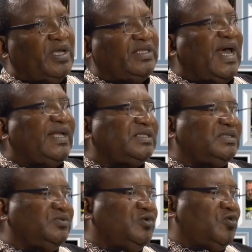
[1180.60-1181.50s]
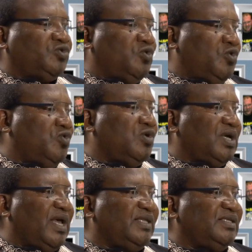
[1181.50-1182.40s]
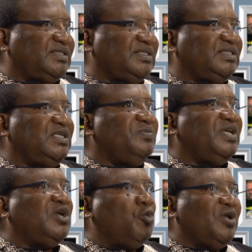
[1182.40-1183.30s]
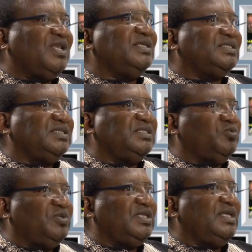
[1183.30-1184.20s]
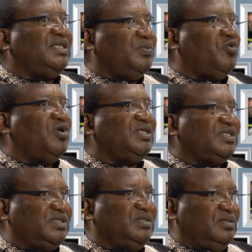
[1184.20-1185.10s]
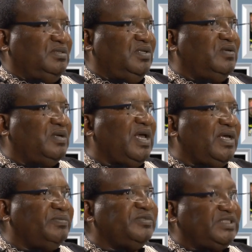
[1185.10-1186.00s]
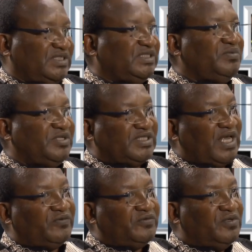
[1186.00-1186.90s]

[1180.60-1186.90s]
That we also look at the systemic weaknesses within the police system itself.